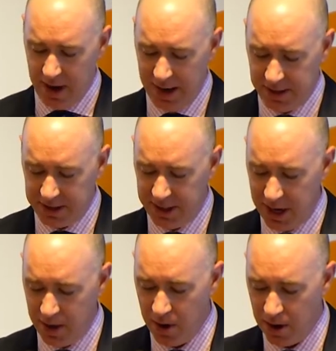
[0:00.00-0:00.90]
and
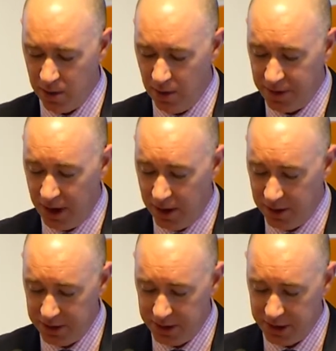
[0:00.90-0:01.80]
COO of the
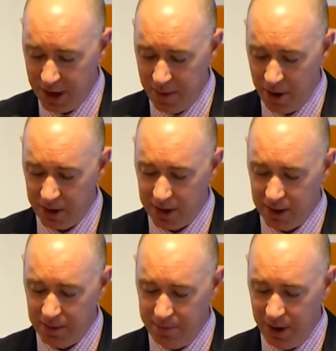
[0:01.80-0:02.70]
largest American